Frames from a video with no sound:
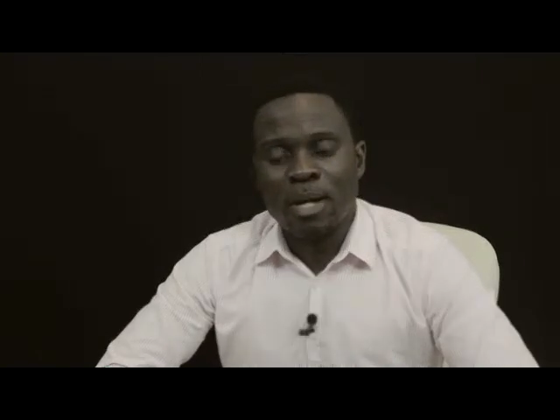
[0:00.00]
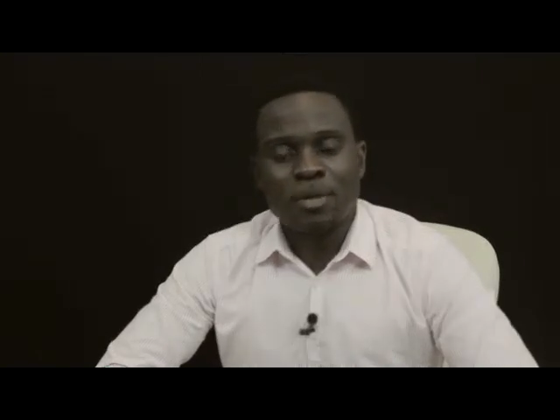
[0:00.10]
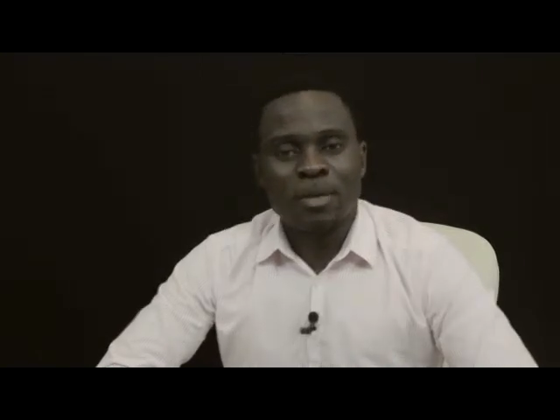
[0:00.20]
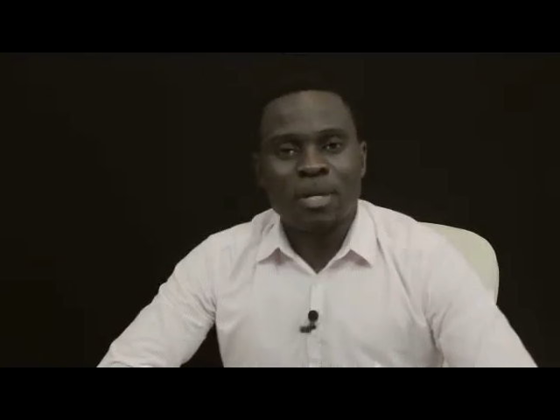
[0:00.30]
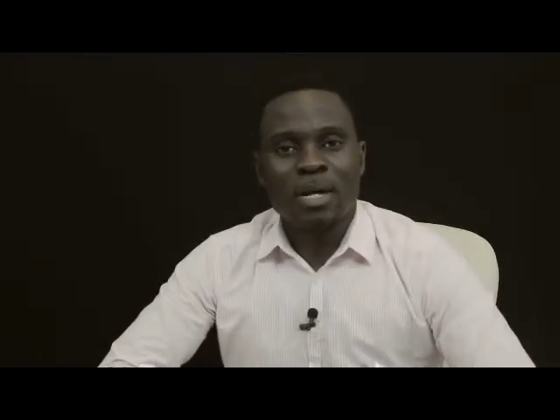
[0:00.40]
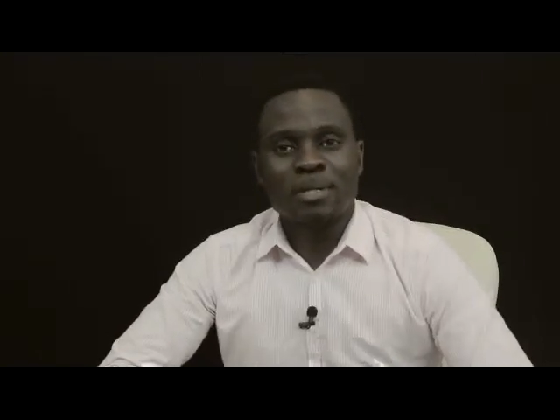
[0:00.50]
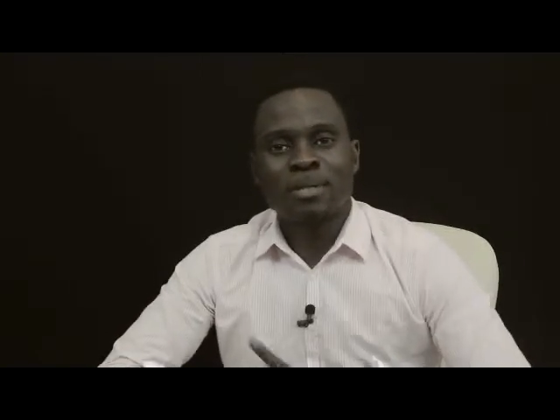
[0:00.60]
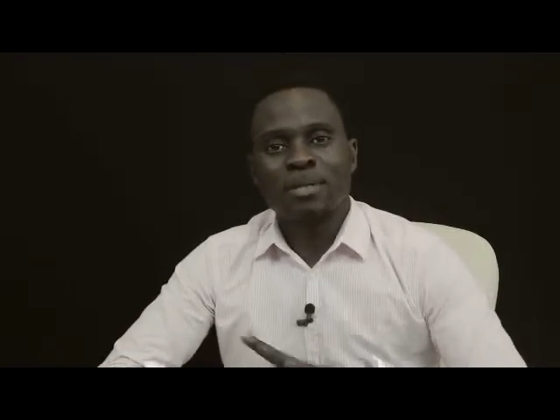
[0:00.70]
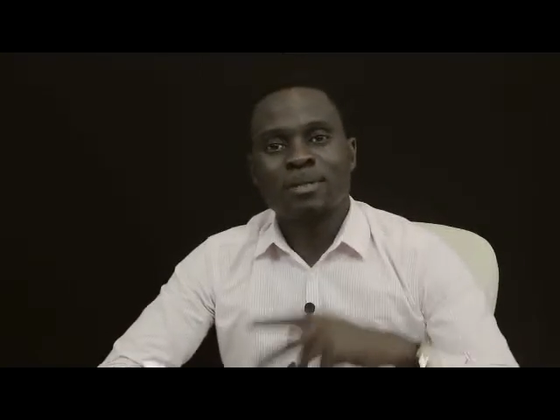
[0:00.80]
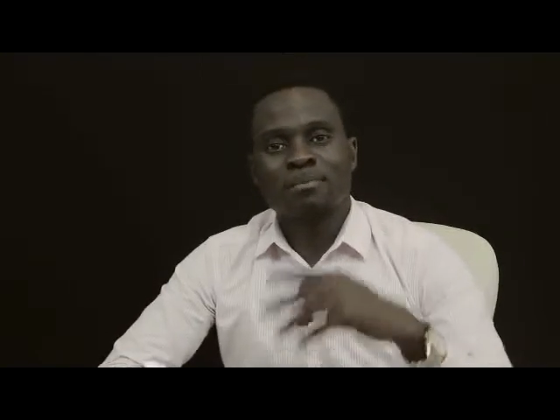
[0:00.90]
and you can
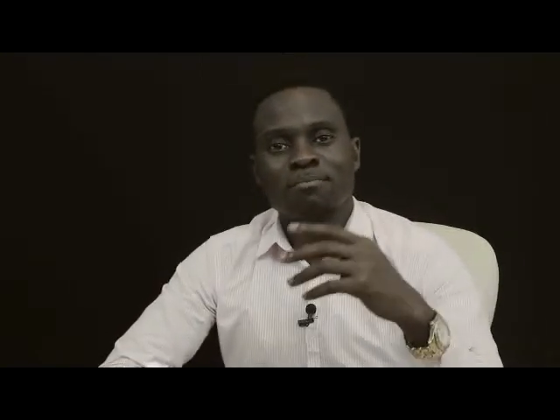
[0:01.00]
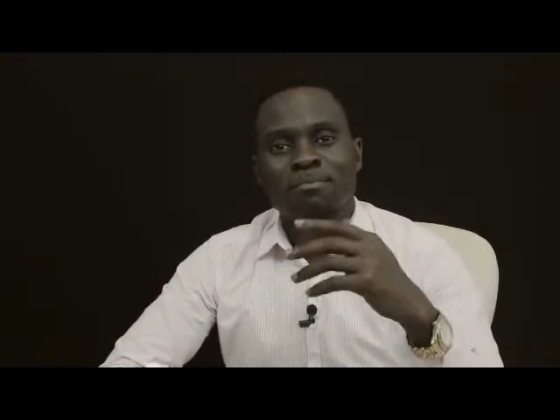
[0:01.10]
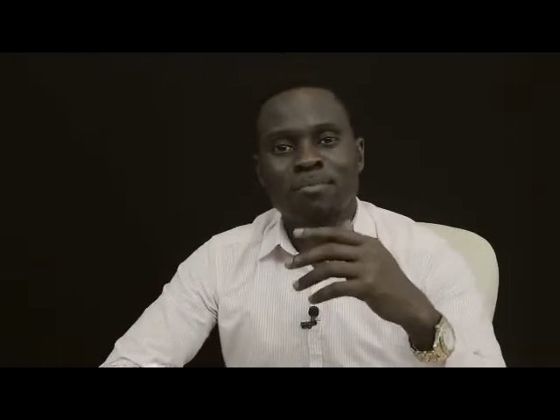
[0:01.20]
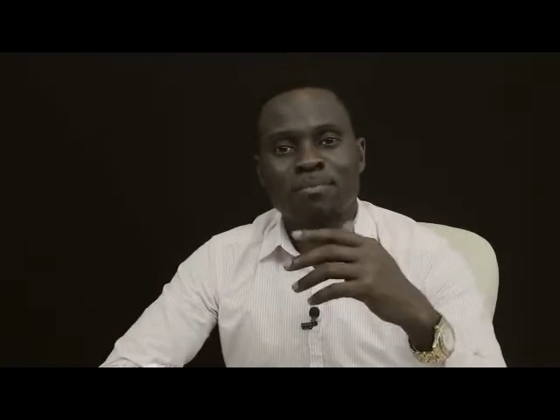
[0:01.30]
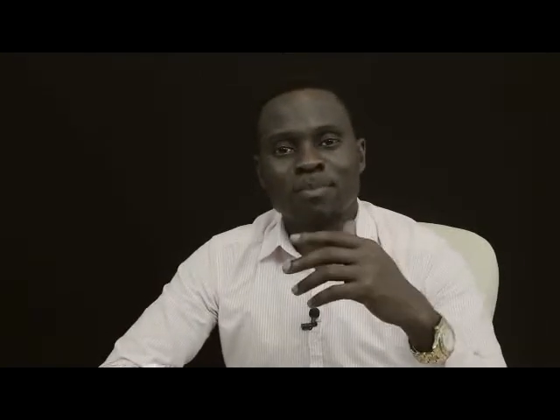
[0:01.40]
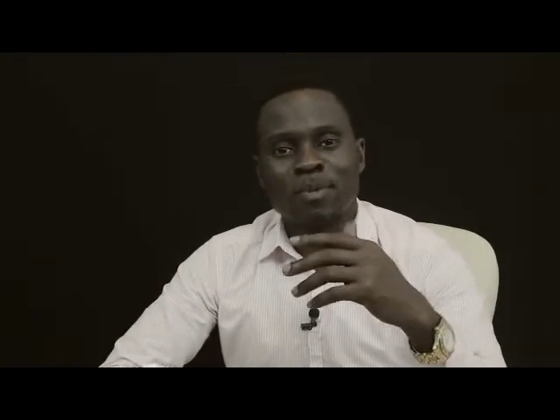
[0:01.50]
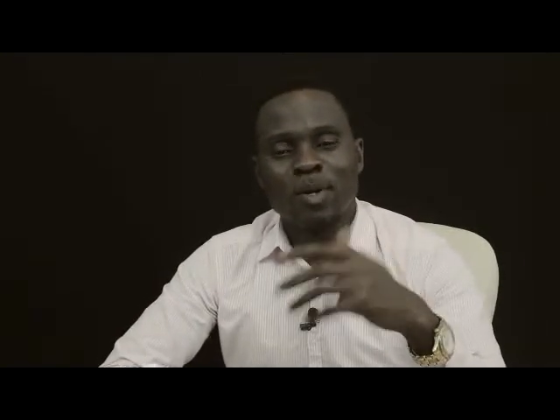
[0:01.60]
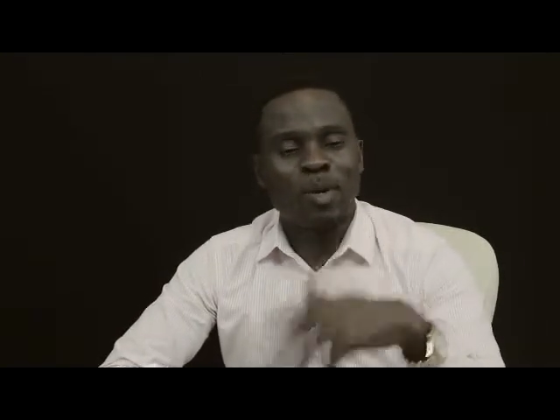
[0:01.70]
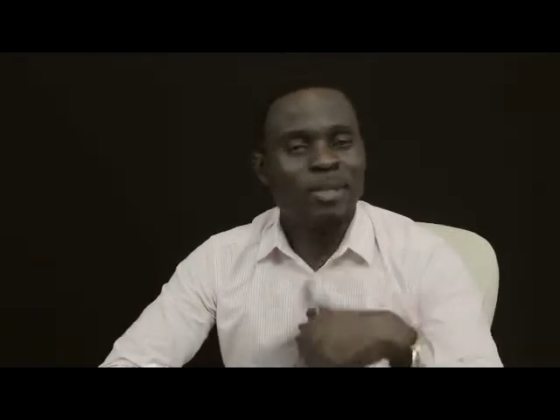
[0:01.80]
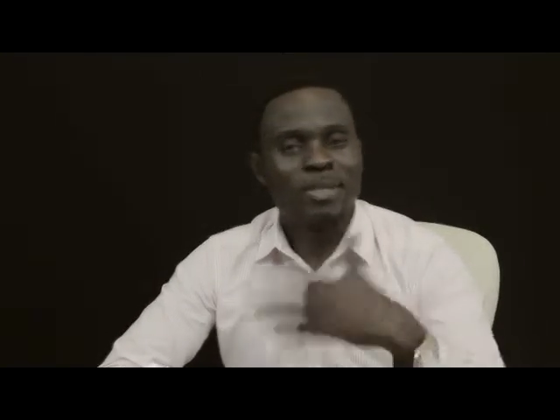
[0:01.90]
actually
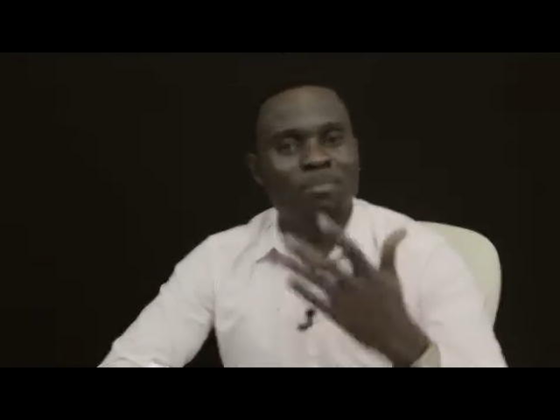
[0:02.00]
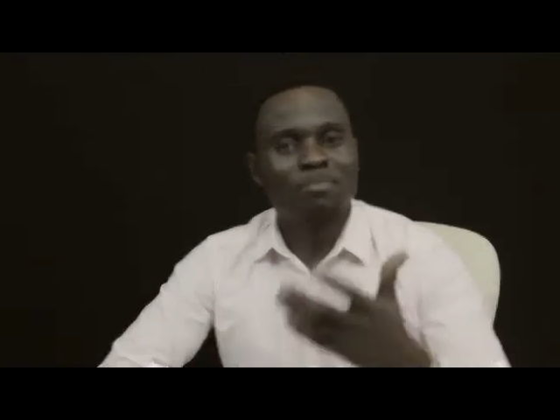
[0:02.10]
call it a